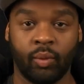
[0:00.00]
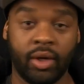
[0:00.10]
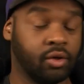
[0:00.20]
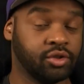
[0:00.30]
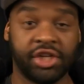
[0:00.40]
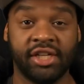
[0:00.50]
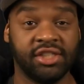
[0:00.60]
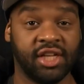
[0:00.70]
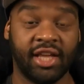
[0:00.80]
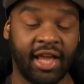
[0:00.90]
We don't
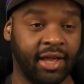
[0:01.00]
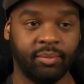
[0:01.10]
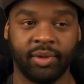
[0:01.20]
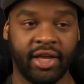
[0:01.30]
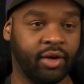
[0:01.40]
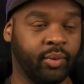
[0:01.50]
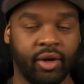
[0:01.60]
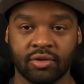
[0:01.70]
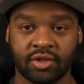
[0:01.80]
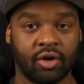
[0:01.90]
change the game plan.
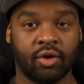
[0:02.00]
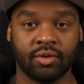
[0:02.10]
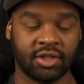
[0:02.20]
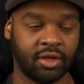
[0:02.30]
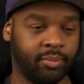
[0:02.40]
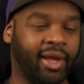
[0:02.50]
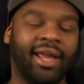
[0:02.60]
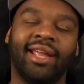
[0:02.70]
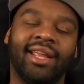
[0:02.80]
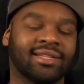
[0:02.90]
We don't start going to the
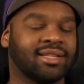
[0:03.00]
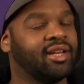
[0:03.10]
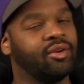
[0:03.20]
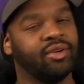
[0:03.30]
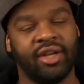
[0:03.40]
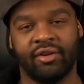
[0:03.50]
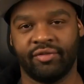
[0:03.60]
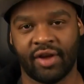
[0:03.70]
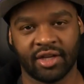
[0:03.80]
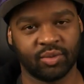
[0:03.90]
paint. And, yes, I know De'Aaron
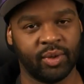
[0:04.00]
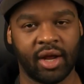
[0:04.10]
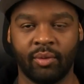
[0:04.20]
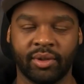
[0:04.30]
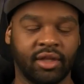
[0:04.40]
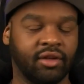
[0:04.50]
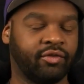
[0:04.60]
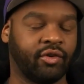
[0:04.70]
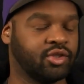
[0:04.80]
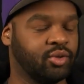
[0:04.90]
Fox went out within the
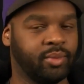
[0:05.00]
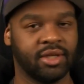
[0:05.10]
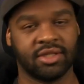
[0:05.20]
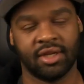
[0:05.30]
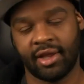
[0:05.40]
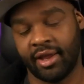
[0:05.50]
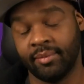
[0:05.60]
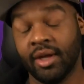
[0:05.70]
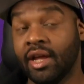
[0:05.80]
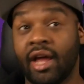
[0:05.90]
first 2 minutes of the
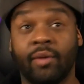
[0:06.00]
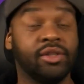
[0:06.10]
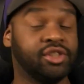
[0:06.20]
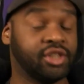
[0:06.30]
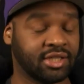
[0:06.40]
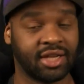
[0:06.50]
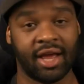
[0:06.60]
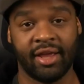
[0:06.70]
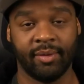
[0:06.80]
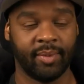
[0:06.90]
game. And we just
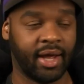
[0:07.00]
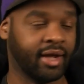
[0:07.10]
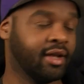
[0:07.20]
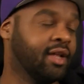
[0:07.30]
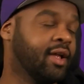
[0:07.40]
got him back.